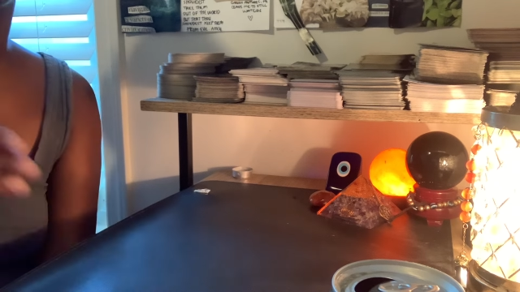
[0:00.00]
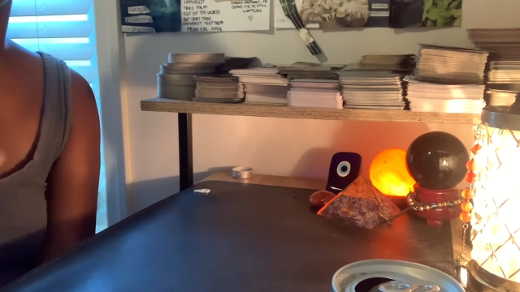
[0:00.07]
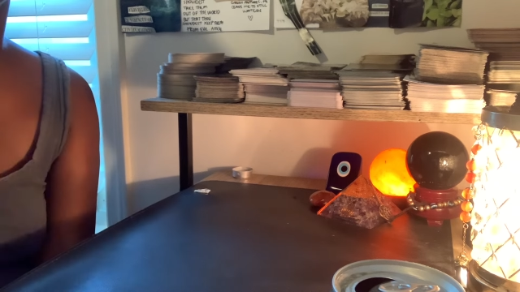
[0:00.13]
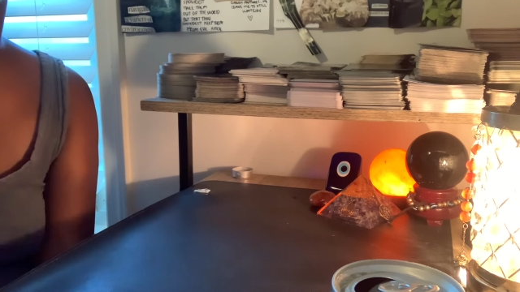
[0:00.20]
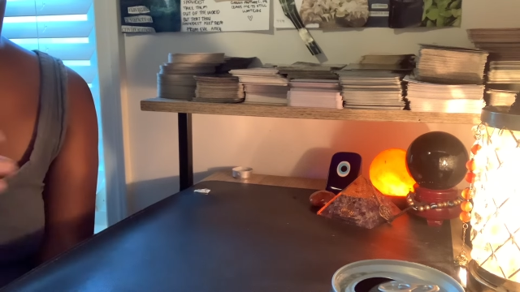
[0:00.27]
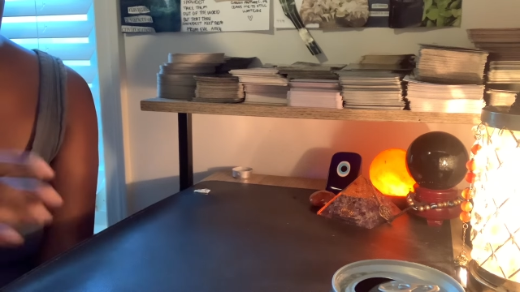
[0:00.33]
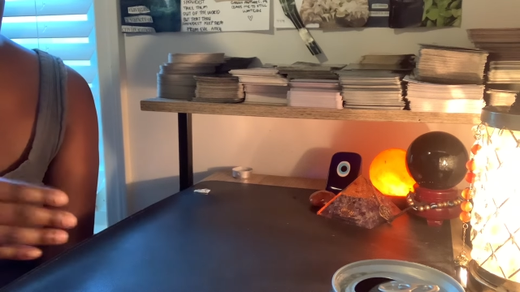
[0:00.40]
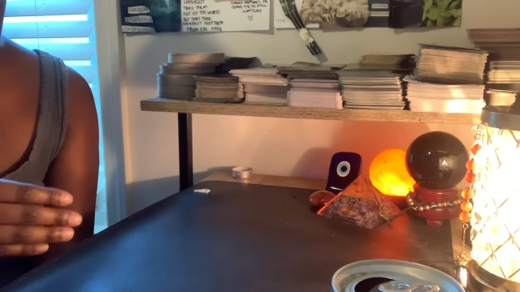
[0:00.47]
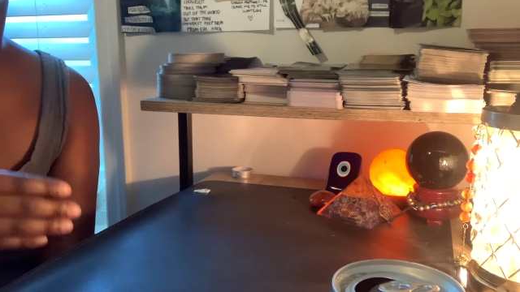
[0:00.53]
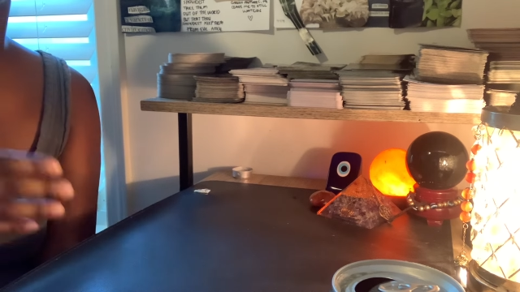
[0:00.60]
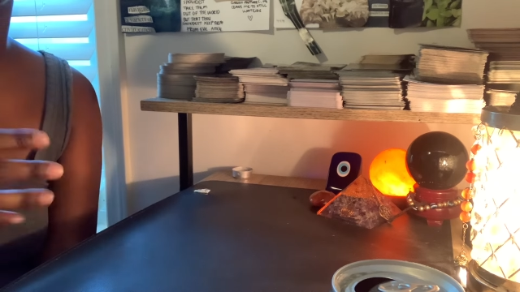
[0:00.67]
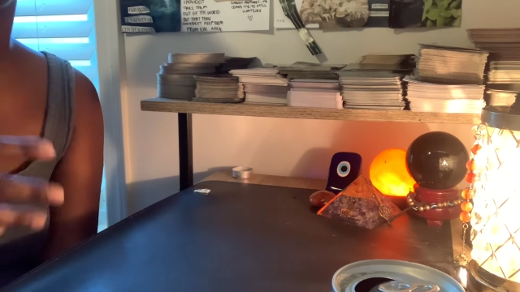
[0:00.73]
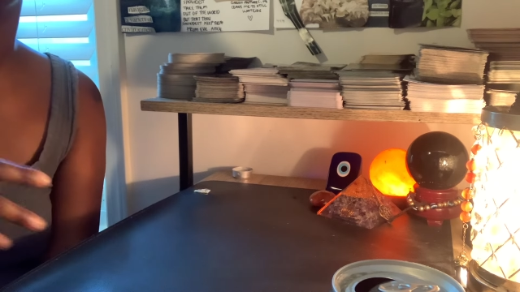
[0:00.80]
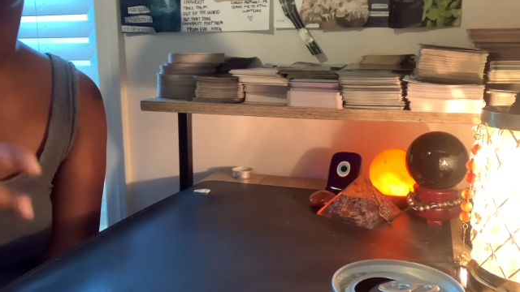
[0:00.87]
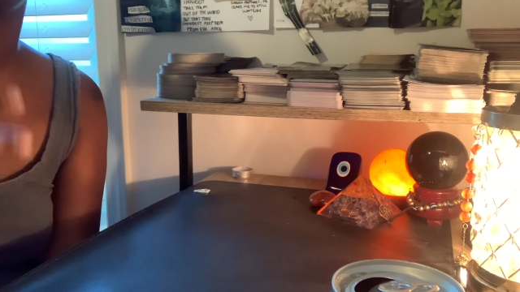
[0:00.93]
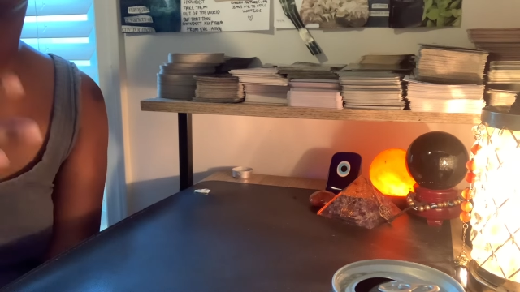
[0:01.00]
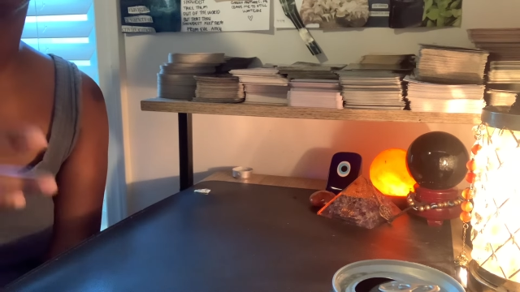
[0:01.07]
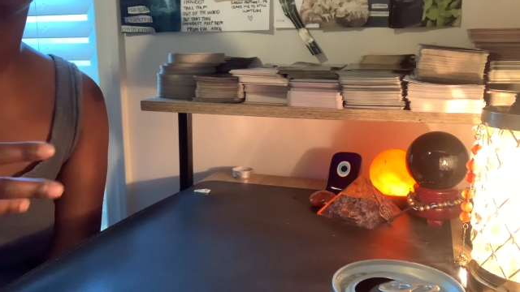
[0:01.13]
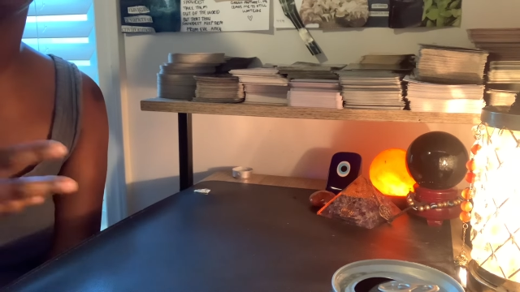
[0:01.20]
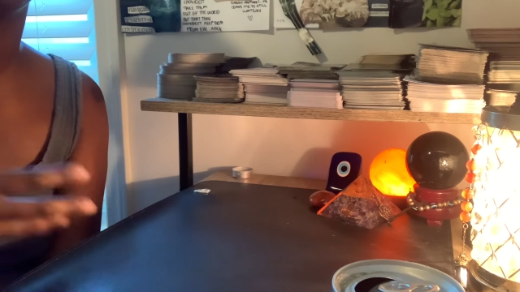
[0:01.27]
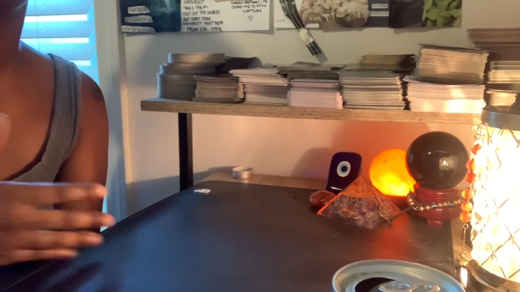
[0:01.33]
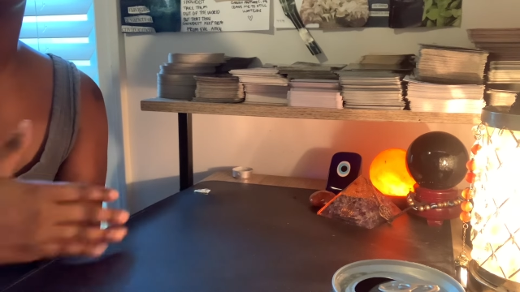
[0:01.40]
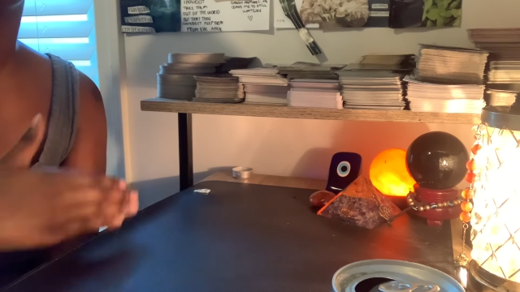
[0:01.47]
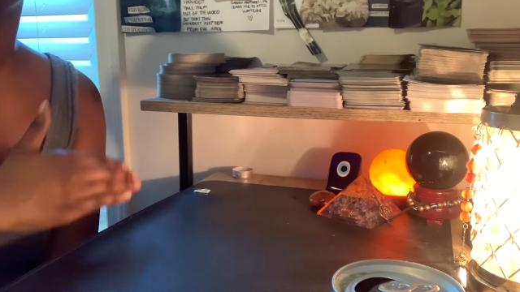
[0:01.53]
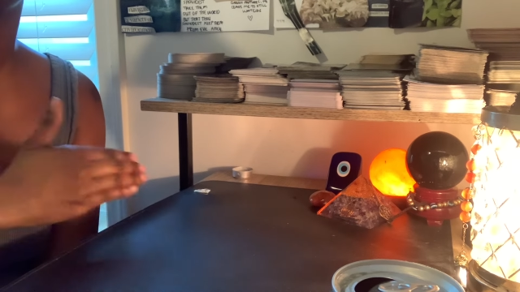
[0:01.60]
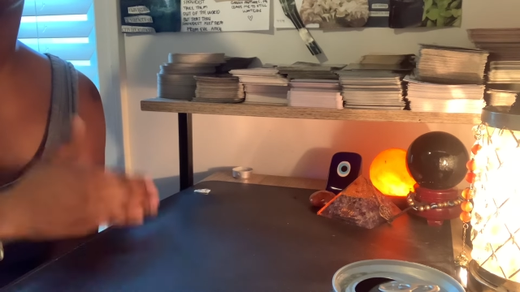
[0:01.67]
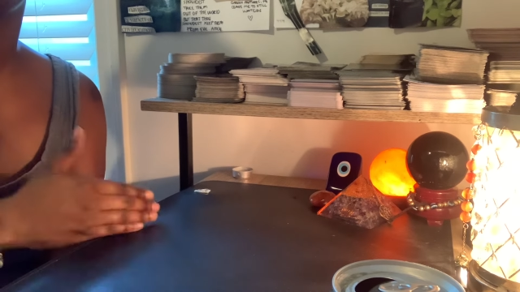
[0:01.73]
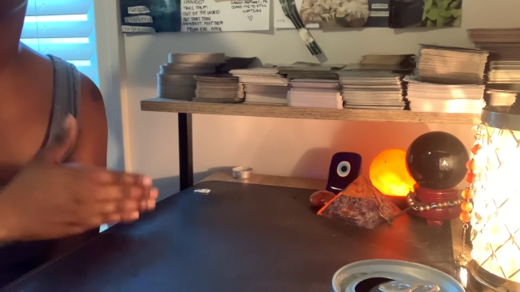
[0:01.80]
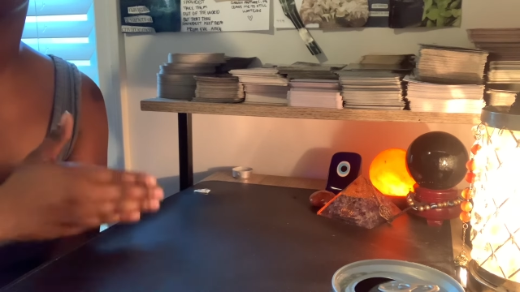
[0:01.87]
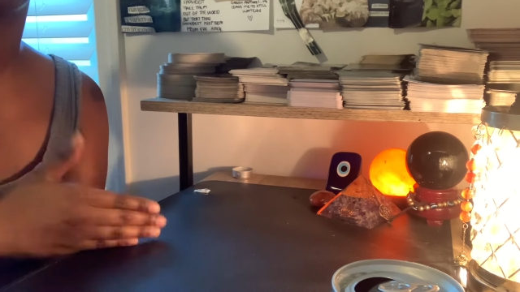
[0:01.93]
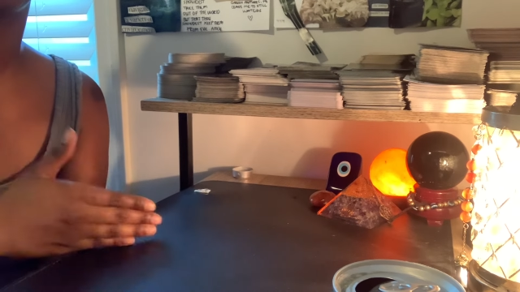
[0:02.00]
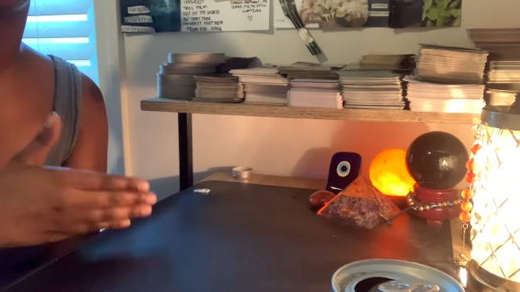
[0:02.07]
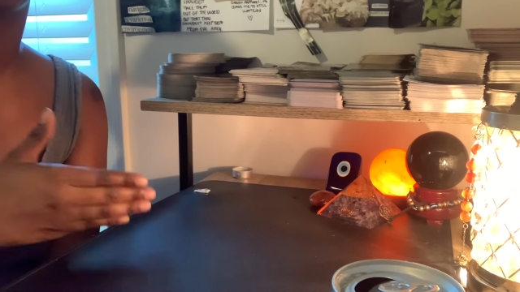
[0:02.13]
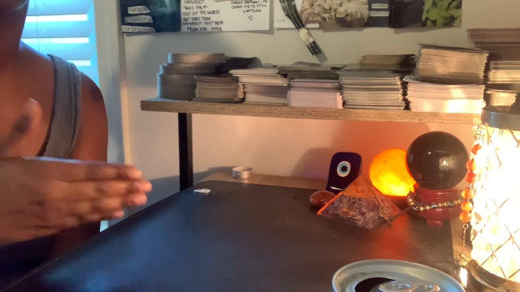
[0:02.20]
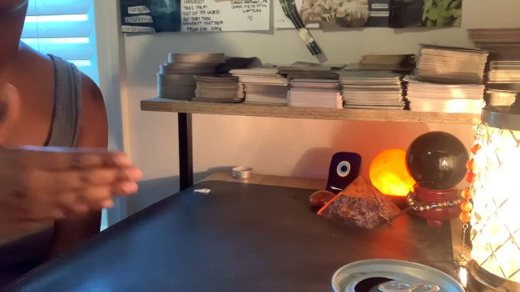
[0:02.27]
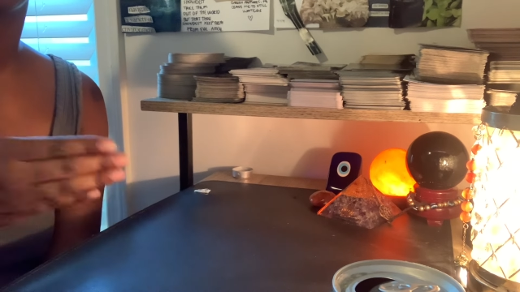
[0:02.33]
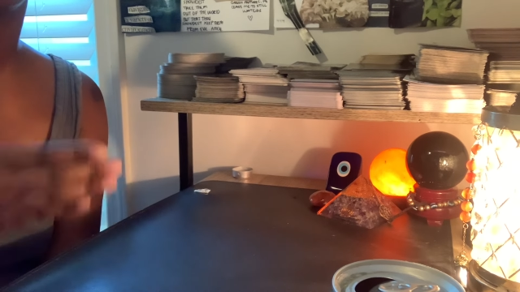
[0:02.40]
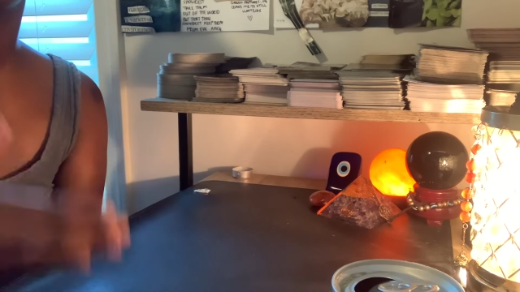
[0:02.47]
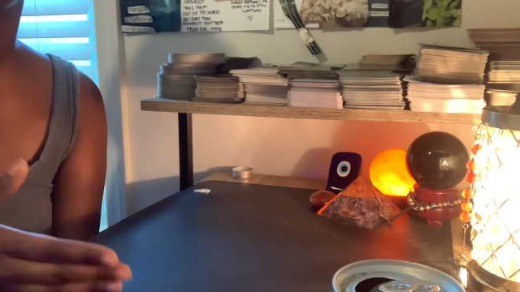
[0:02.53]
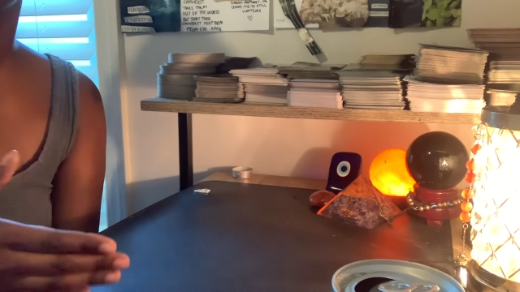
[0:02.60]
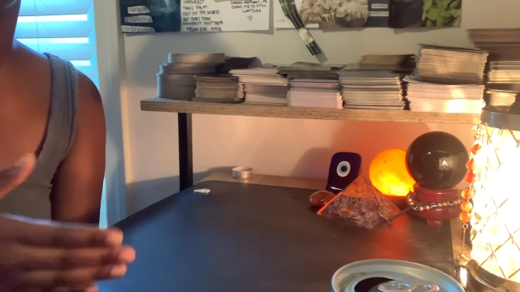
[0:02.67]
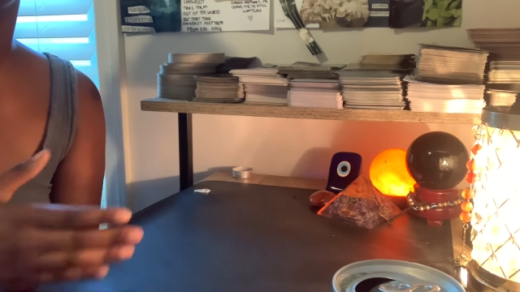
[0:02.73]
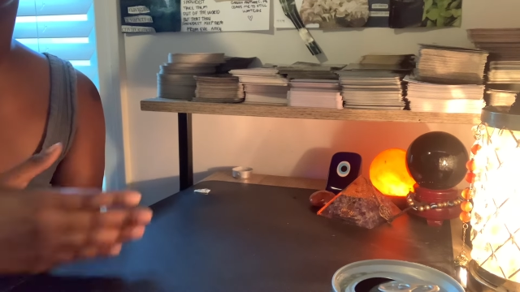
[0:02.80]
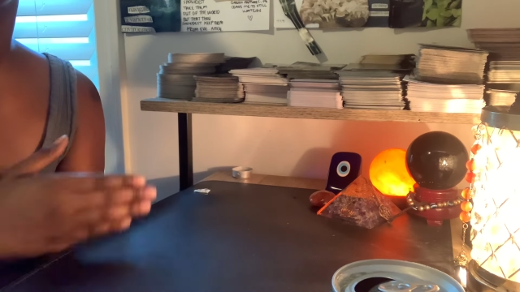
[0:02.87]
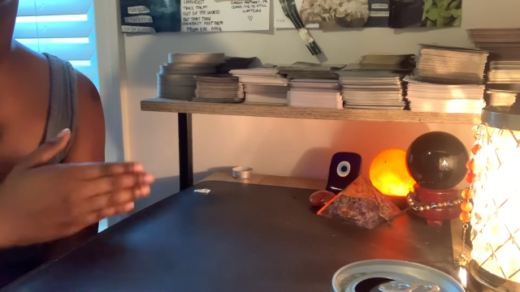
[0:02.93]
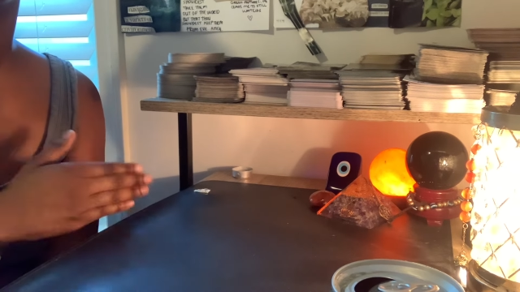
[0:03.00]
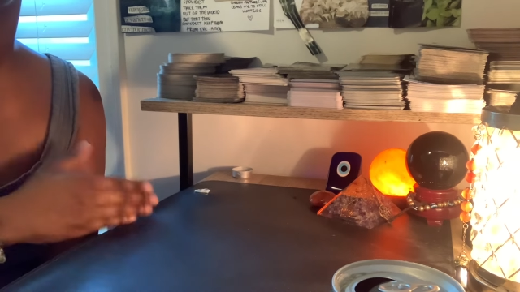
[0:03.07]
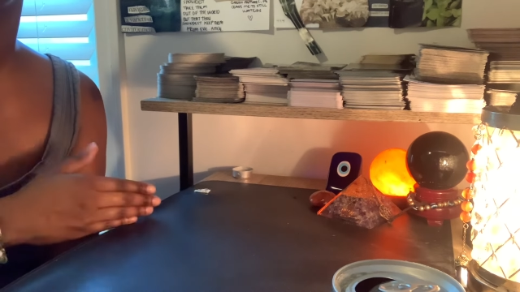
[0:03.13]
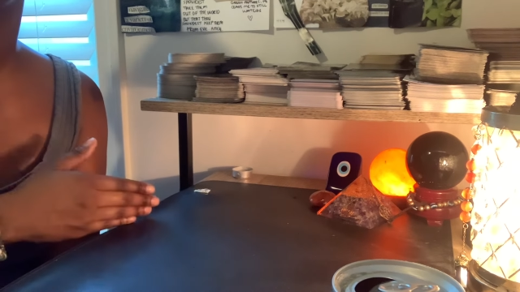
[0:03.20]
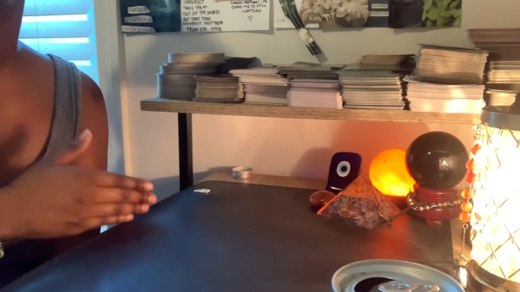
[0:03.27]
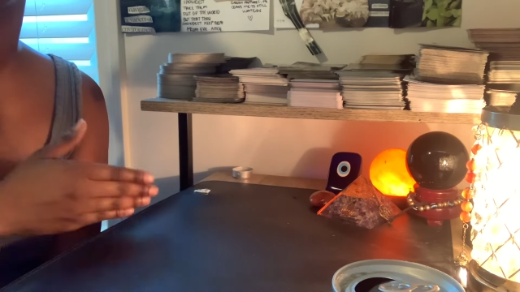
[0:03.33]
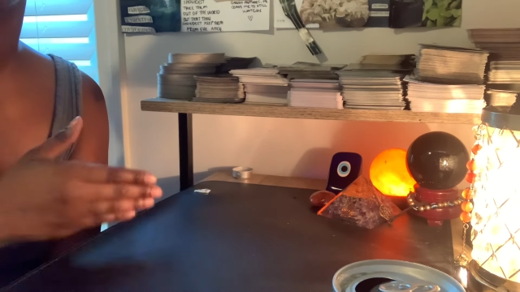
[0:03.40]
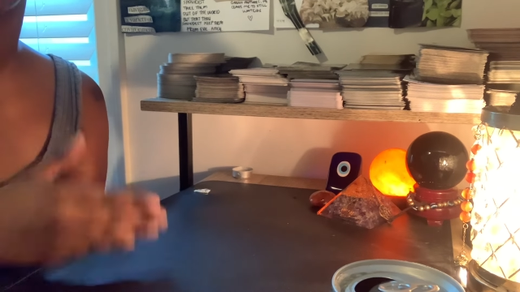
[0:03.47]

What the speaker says: No face is visible, so there are no lips to read.